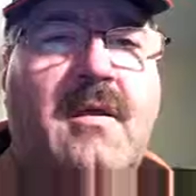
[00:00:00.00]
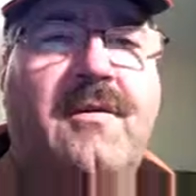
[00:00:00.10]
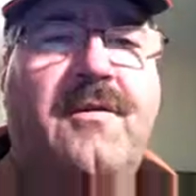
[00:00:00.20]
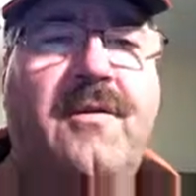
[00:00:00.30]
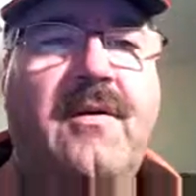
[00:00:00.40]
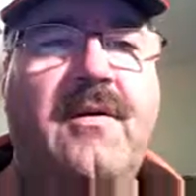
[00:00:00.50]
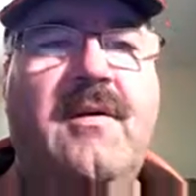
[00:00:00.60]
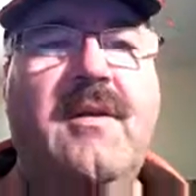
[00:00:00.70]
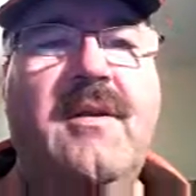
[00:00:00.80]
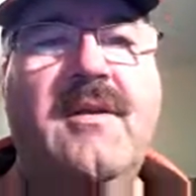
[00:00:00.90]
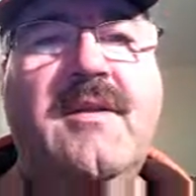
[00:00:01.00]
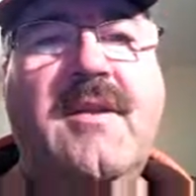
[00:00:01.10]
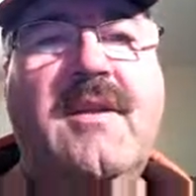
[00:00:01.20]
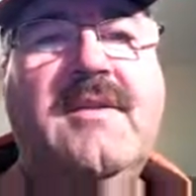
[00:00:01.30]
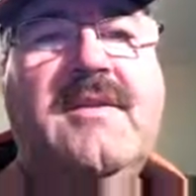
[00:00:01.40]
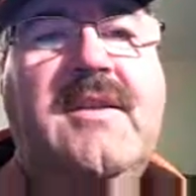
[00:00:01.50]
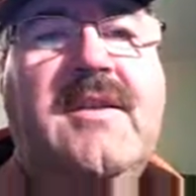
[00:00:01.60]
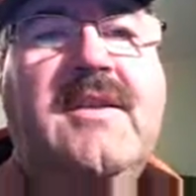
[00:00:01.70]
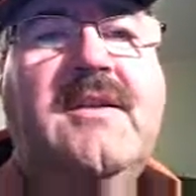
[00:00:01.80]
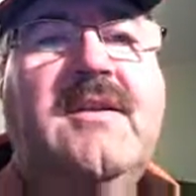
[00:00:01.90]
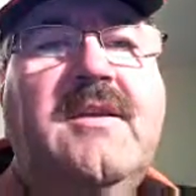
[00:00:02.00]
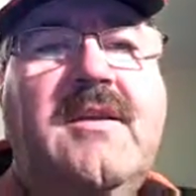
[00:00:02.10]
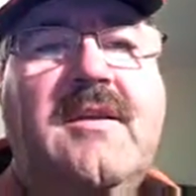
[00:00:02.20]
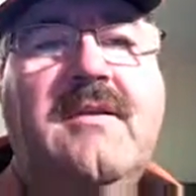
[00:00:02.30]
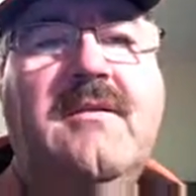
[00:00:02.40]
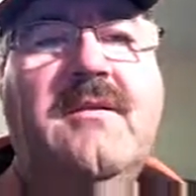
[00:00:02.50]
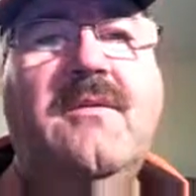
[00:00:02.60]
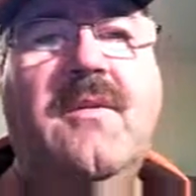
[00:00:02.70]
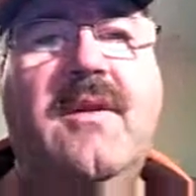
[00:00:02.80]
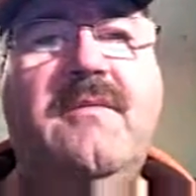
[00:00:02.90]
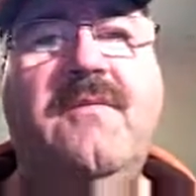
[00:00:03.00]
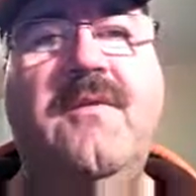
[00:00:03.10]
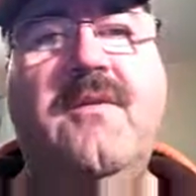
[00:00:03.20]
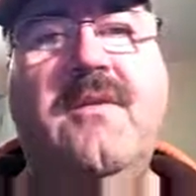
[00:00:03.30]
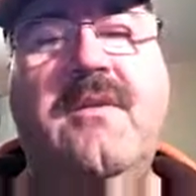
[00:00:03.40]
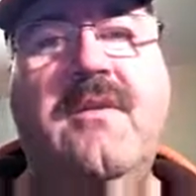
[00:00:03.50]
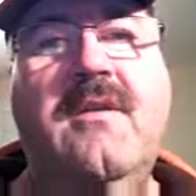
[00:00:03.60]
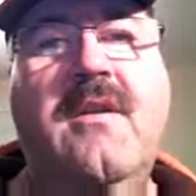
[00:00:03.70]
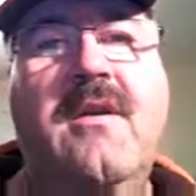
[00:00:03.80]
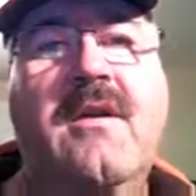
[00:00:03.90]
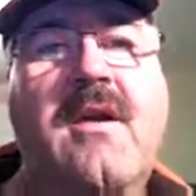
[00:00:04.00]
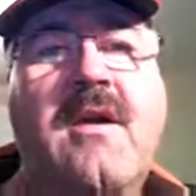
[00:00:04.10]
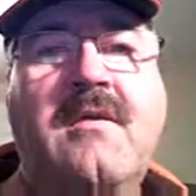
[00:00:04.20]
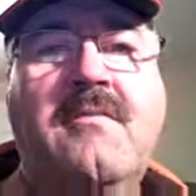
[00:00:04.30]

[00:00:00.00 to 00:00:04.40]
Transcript: And sure as I stand here and wait for your long